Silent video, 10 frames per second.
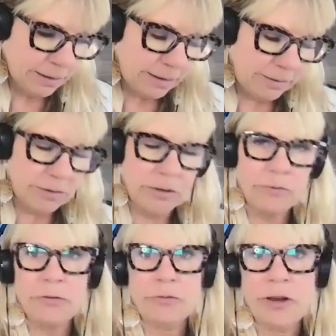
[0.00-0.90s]
is
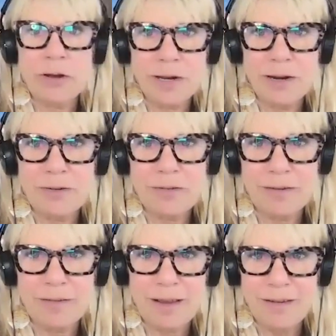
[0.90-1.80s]
go to
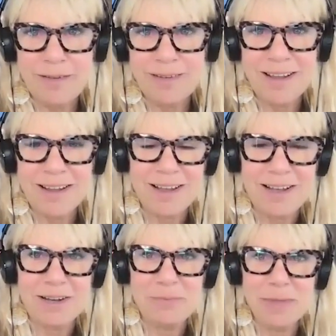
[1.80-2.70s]

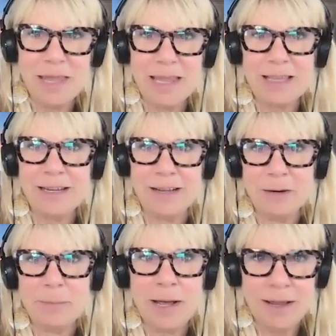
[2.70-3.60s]
childcaresuccess.com and click
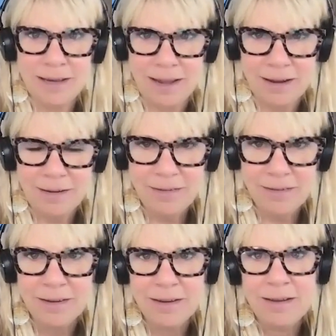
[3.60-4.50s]
on
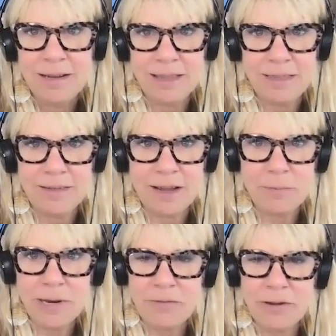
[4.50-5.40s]
podcast at the
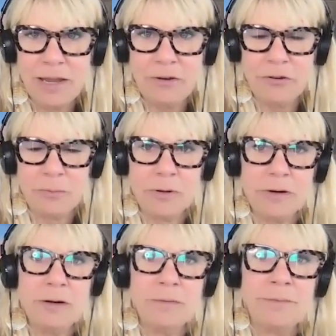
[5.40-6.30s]
top navigation
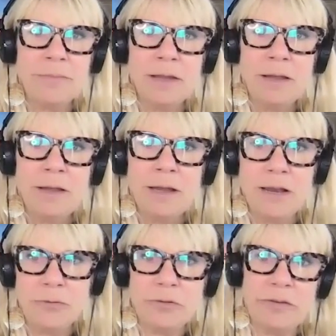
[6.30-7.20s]
bar.
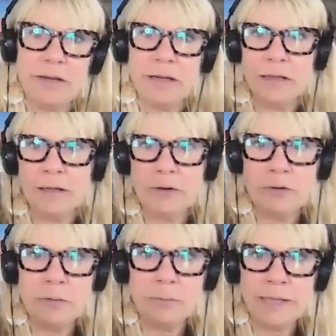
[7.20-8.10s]
And you'll see a
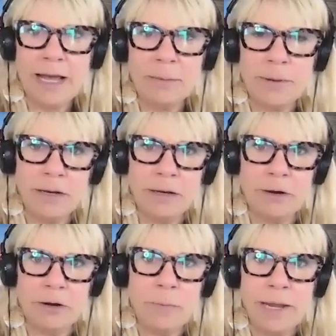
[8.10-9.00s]
little black button
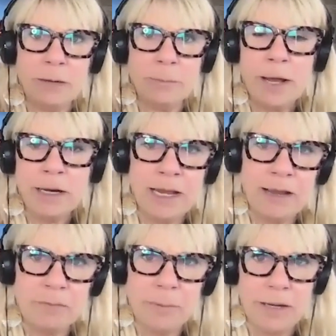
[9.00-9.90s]
on our main
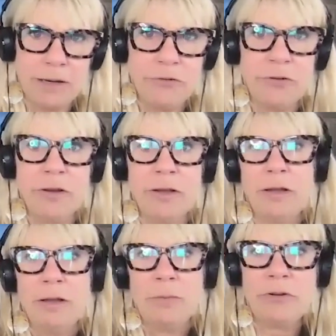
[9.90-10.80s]
podcast page,
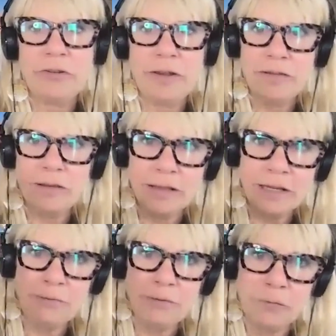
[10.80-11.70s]
which says
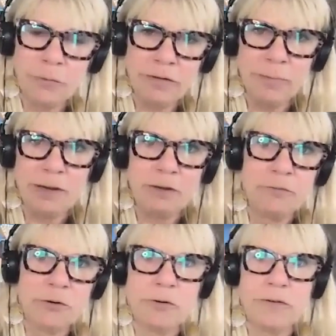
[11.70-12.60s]
leave a
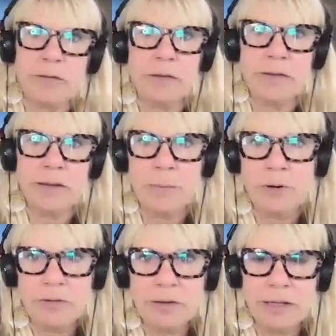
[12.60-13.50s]
voicemail for Kris and the team.
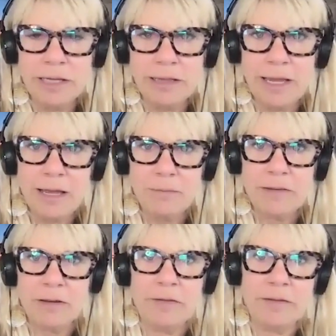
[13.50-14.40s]
You just click that,
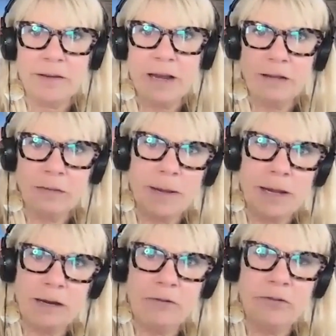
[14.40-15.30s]
it's on the side of the
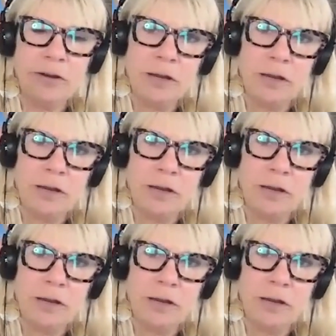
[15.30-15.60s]
page